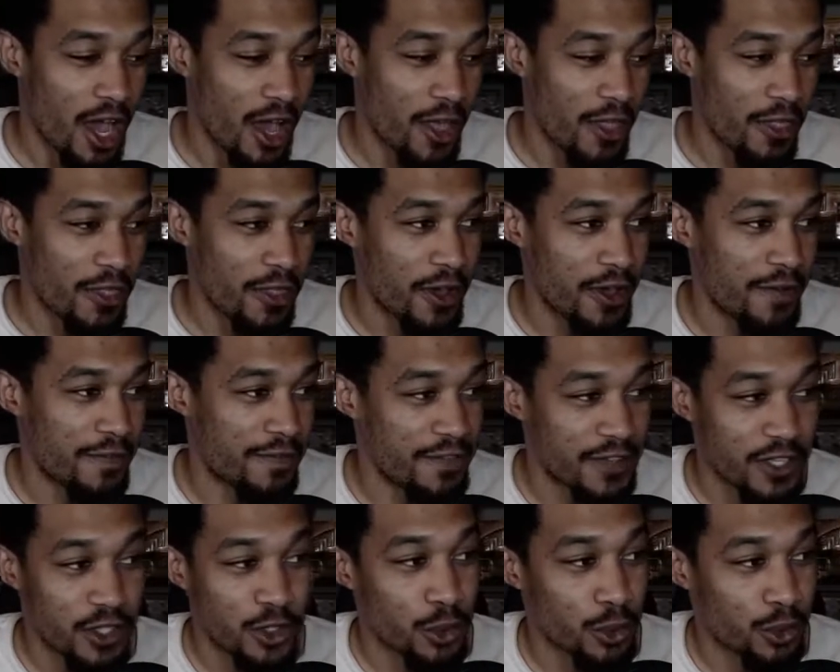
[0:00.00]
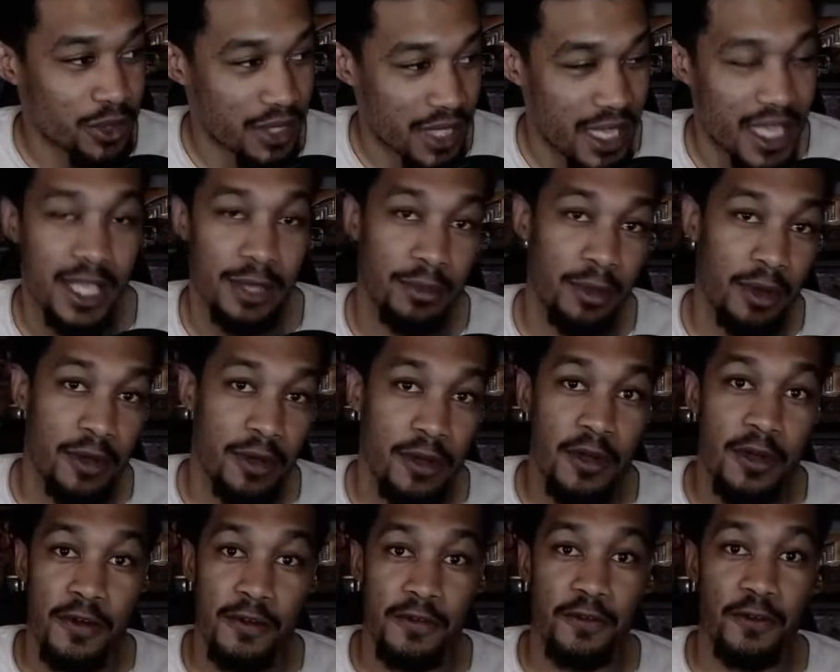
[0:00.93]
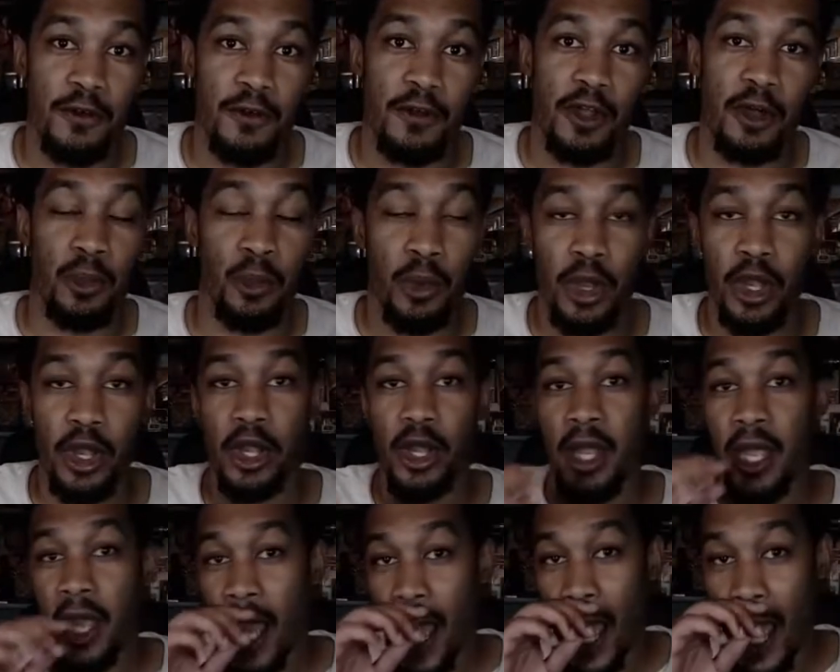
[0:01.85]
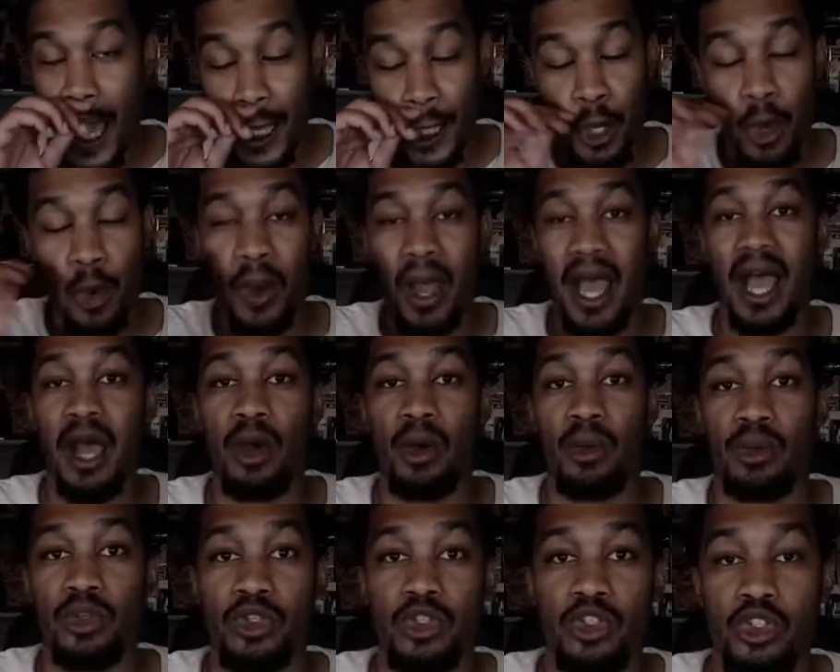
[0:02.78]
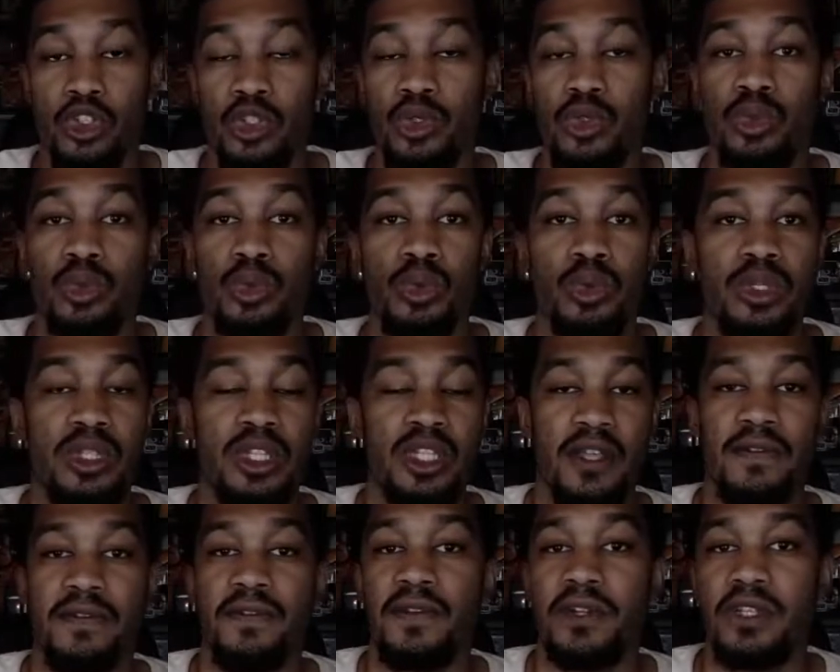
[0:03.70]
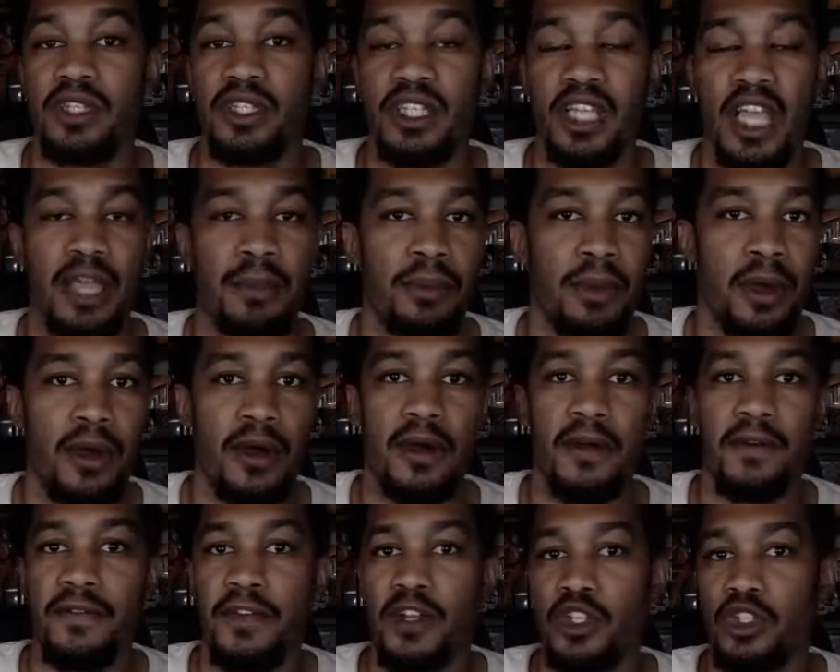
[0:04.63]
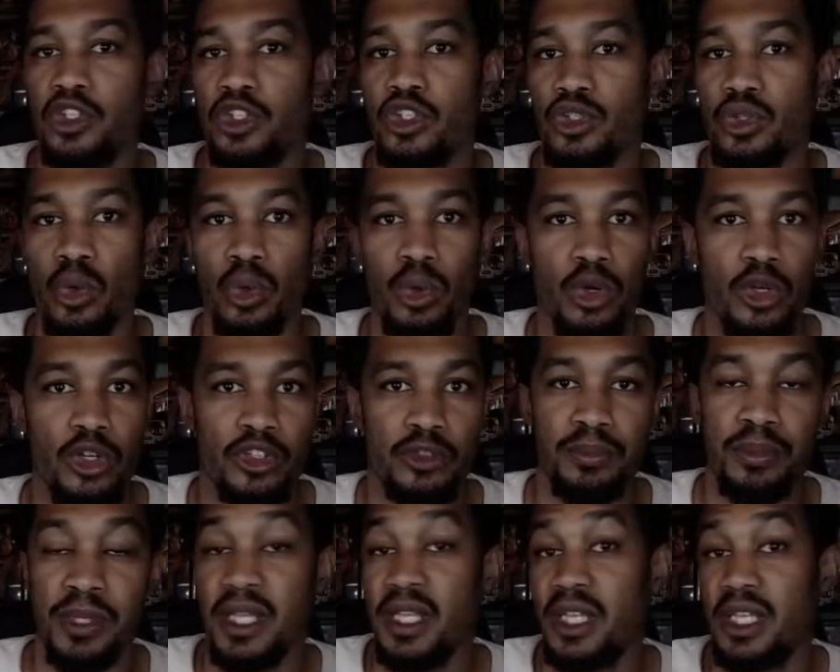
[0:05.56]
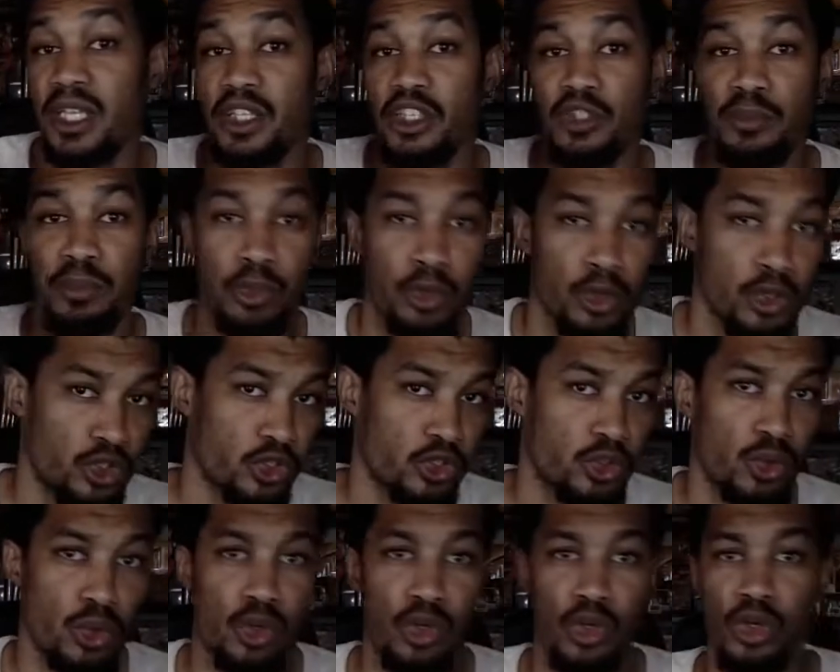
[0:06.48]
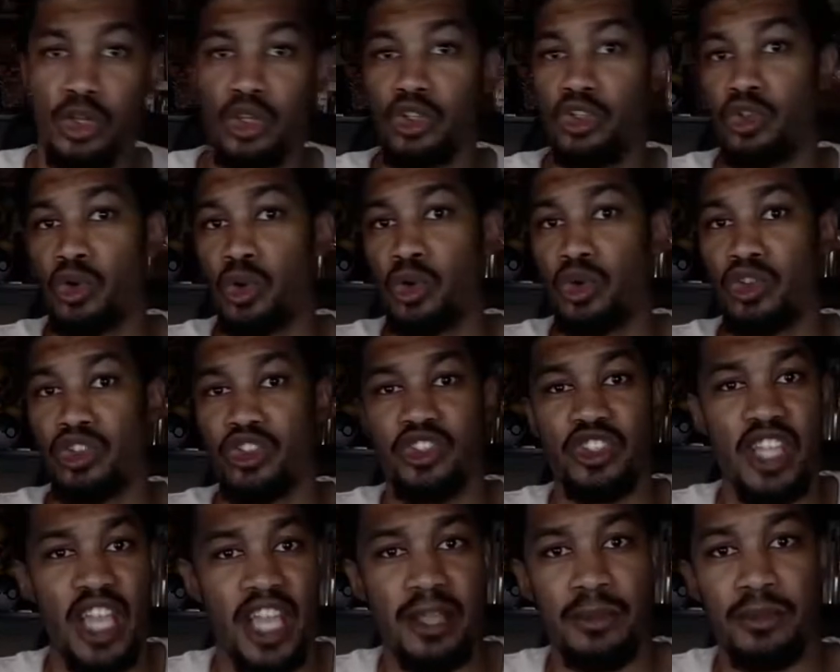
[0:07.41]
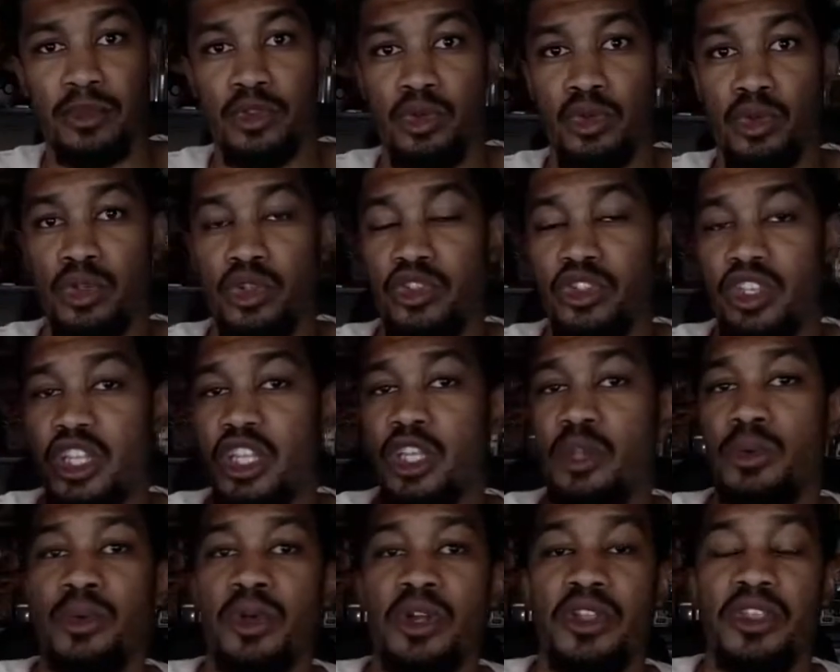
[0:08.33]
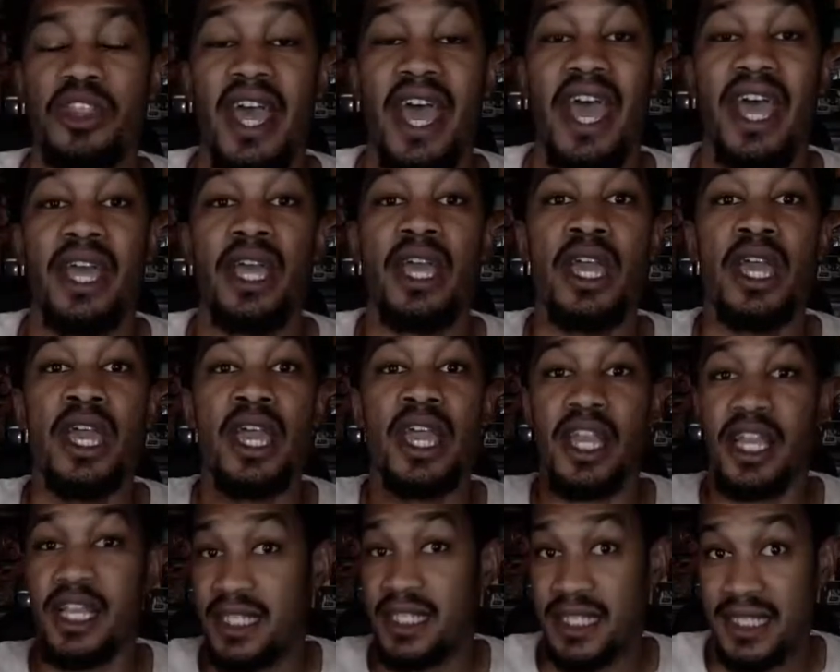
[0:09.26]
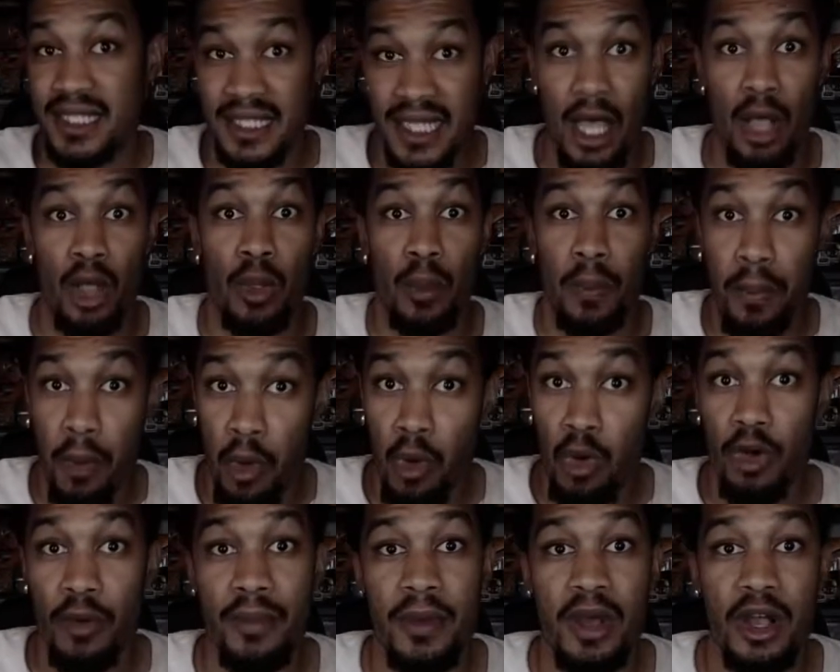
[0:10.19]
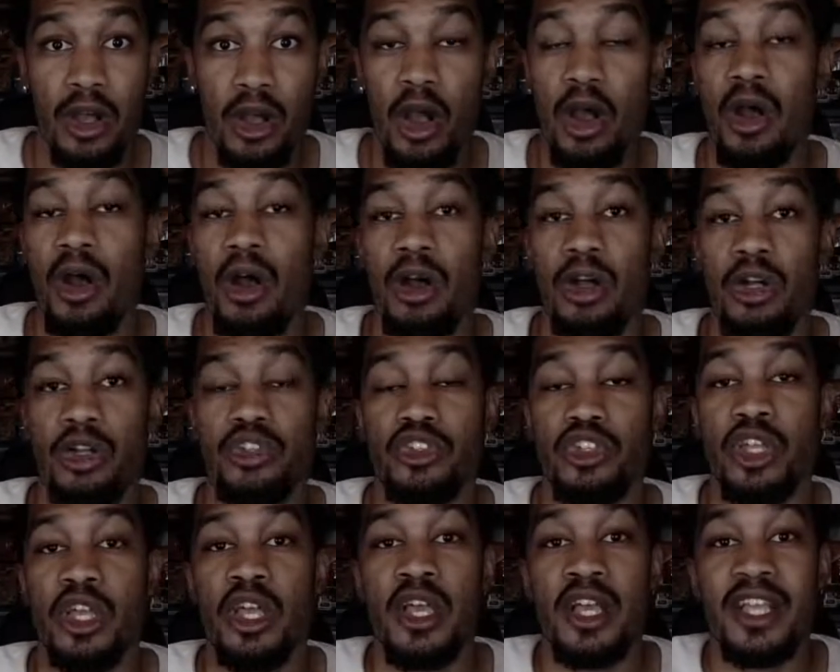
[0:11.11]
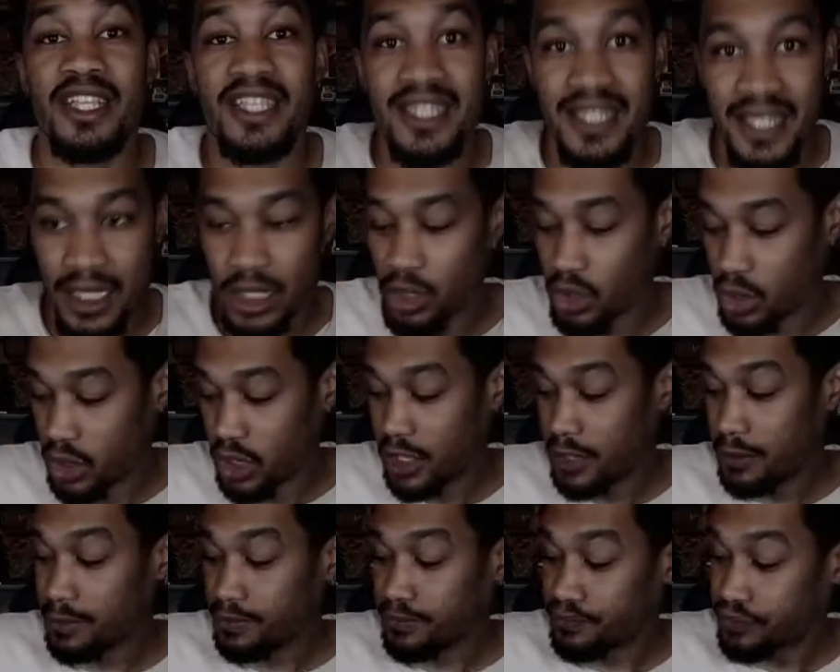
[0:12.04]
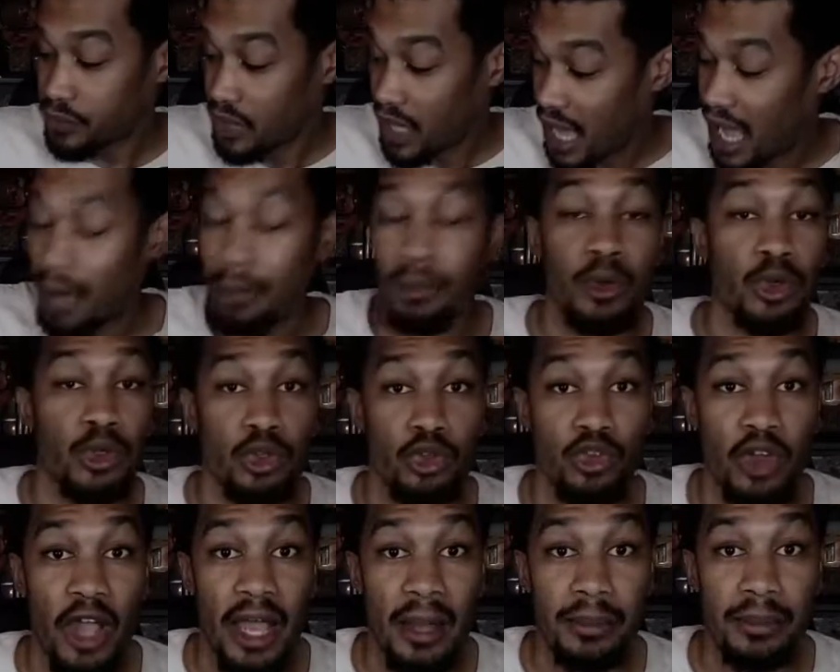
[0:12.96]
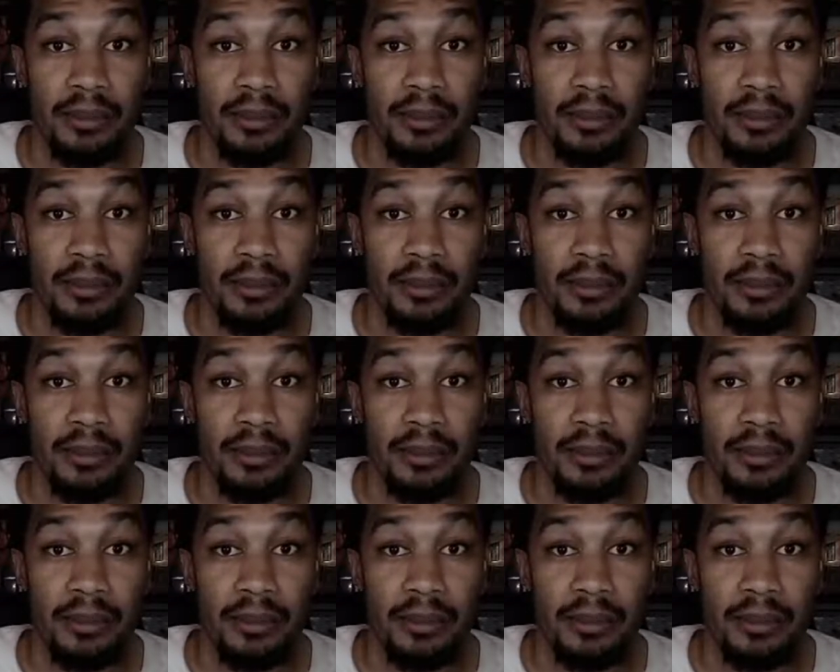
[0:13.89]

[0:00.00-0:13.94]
the official name for it, where I go out to different type of stores, being sports stores or just game stores, anywhere that could sell Pokemon cards singly, I'm going to grab.